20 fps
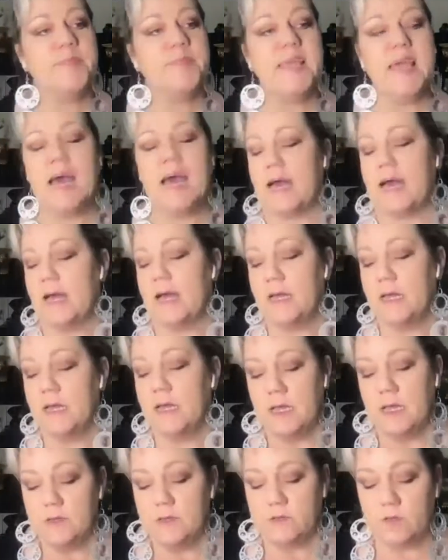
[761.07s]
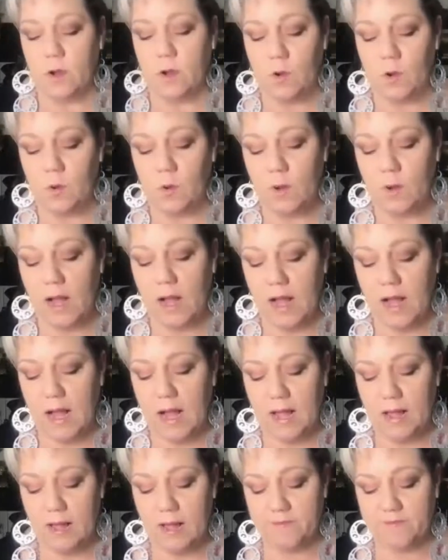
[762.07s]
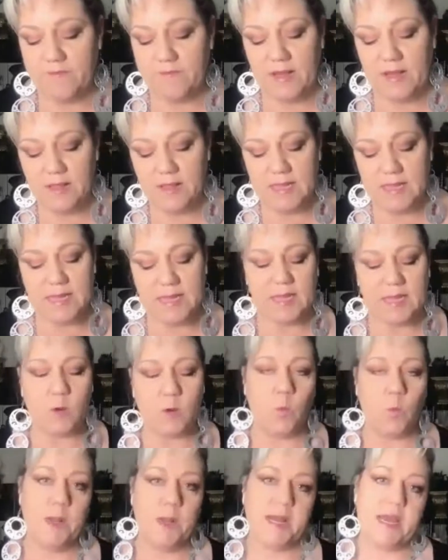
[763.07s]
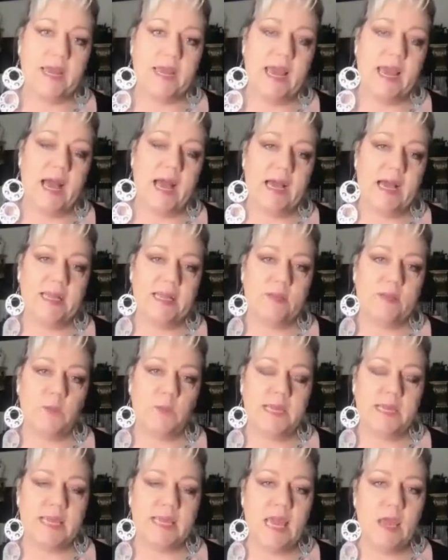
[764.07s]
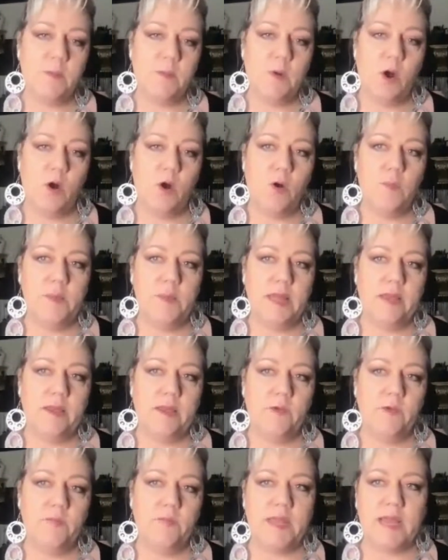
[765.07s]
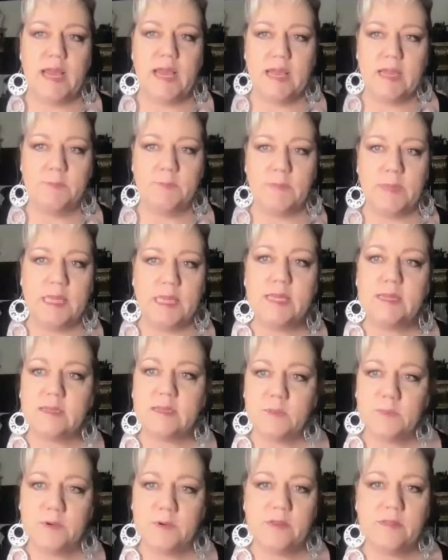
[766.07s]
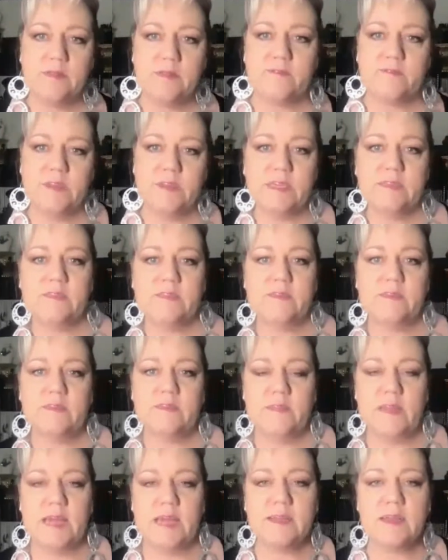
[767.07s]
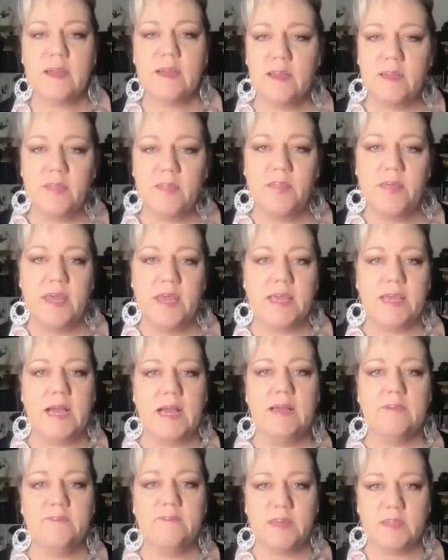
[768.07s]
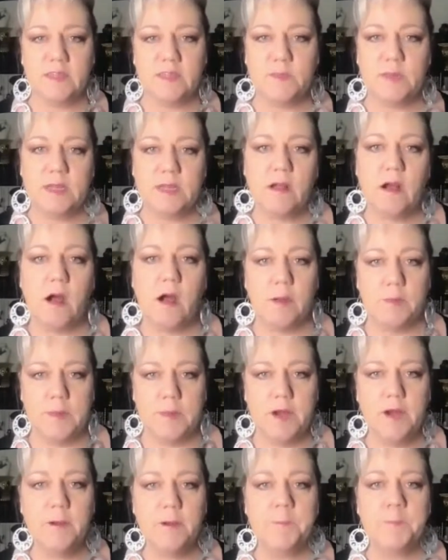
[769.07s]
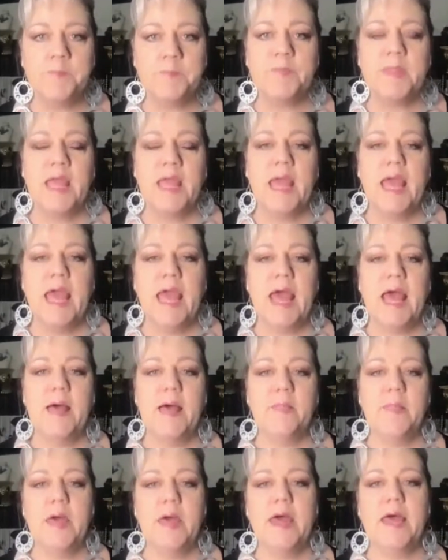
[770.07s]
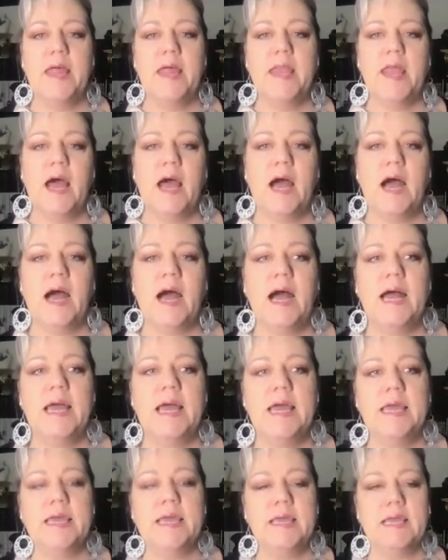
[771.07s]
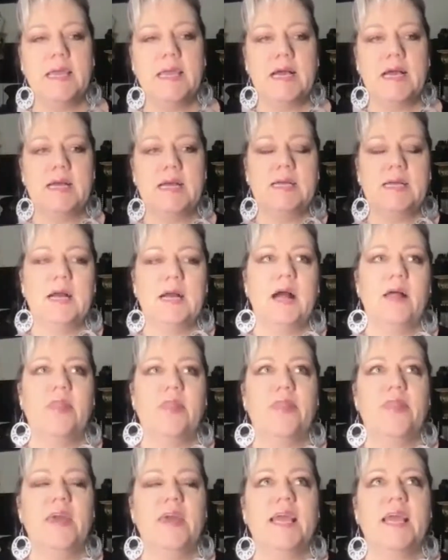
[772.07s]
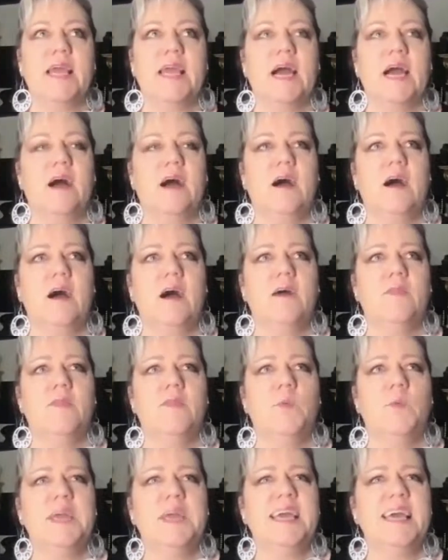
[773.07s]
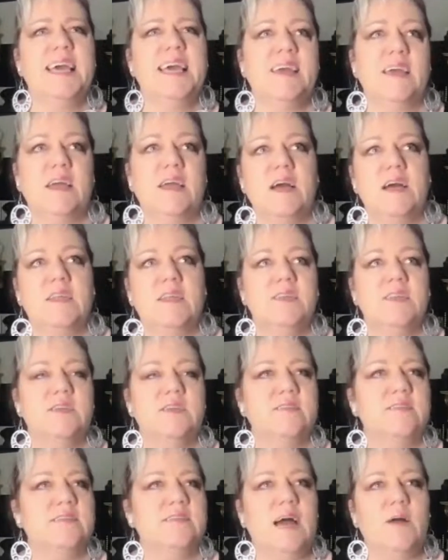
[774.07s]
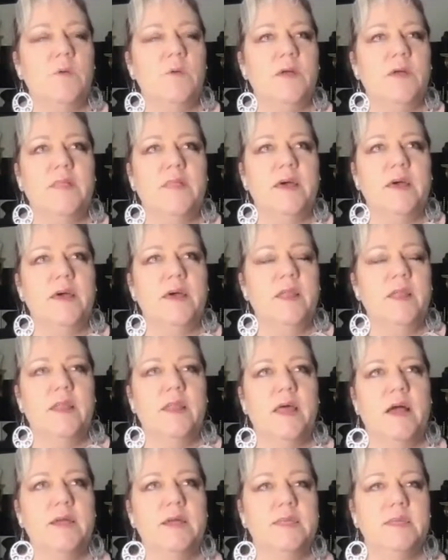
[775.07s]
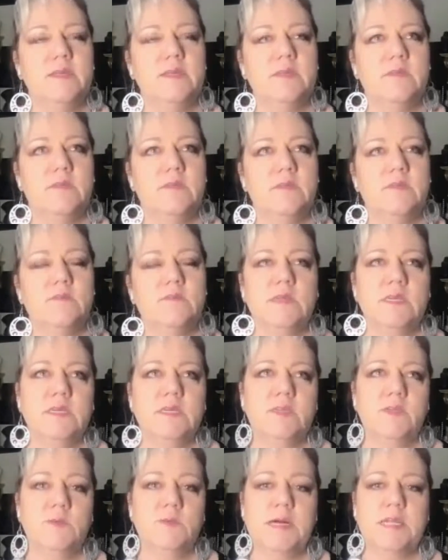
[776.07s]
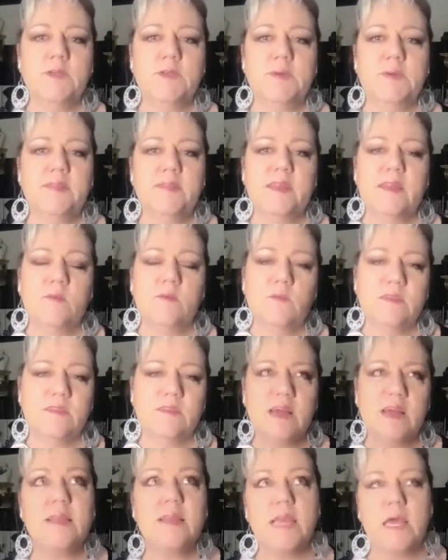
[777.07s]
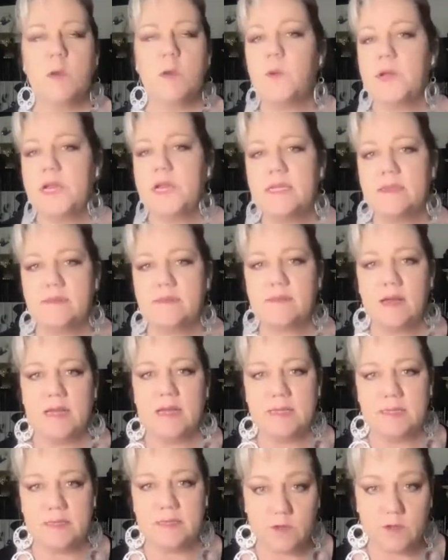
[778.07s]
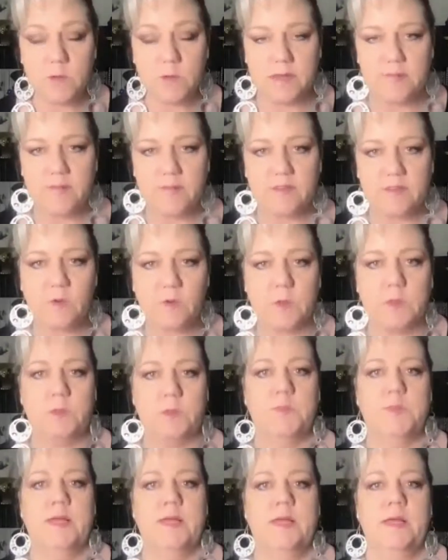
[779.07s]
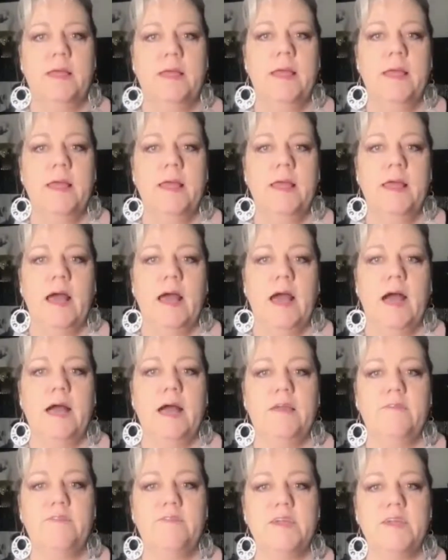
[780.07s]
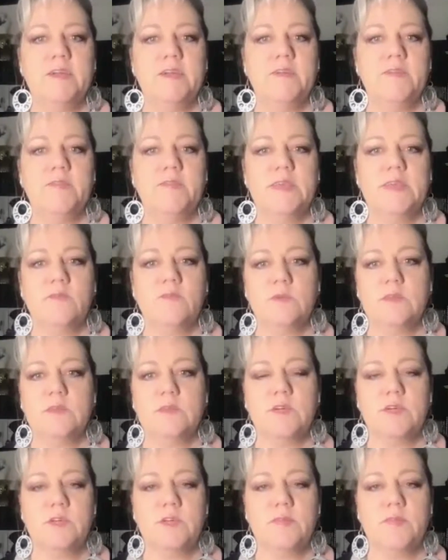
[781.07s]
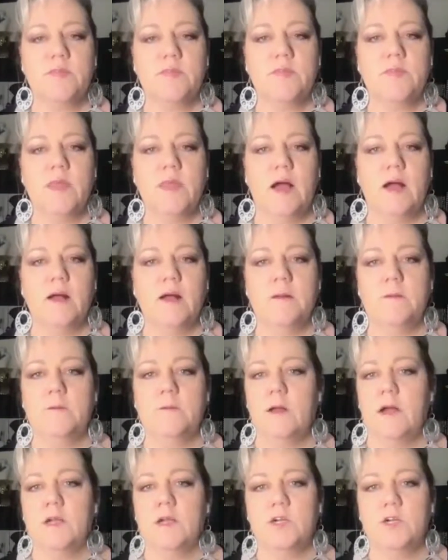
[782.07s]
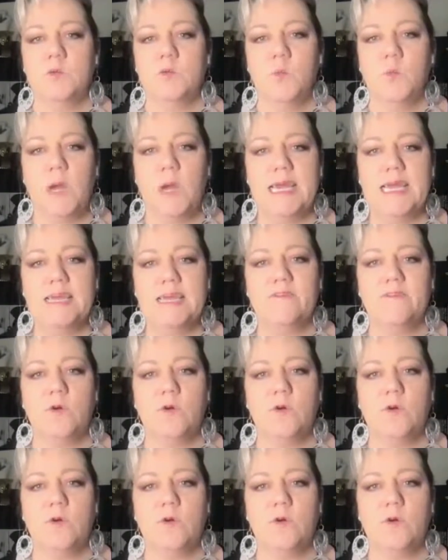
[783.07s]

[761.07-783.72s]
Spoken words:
yeah, so I felt like when I came home and knew that I had meat to put in the freezer and that kind of thing, I felt a bit calmer. And then I think on the weekend I kind of just sat with it. I didn't really do much, but then it was Sunday when I decided to create this group. I figured this was a good way